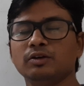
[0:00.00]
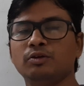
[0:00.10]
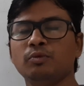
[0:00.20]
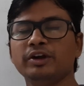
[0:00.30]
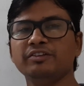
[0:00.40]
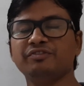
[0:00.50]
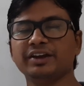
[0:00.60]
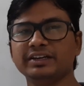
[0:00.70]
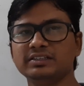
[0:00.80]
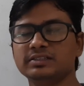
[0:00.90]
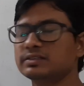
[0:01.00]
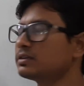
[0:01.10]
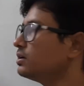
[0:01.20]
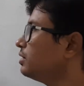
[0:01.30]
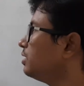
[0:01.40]
Good morning, friends.
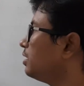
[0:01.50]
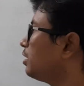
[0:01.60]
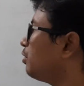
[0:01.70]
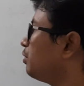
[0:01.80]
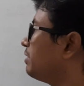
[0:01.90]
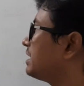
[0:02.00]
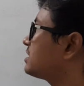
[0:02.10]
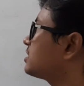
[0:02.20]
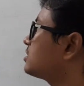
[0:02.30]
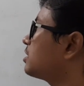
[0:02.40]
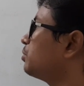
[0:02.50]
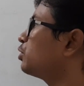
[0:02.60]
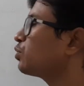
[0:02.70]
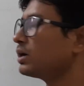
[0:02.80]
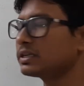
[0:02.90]
Now we will discuss
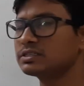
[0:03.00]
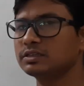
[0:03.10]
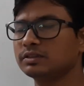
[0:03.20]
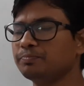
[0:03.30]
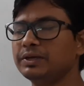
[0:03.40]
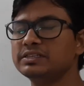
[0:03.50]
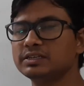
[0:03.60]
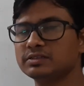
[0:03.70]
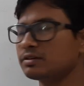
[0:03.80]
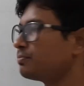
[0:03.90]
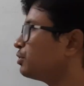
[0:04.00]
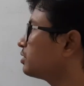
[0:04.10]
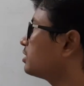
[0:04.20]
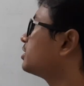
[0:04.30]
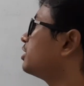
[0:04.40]
about what is the basics about
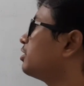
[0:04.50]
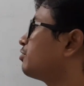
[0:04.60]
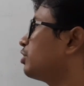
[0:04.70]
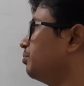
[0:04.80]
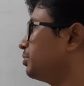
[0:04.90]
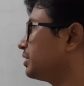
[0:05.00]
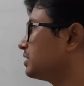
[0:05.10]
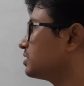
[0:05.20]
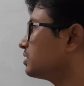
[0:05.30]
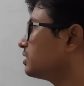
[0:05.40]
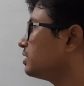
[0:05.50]
the theory of computation.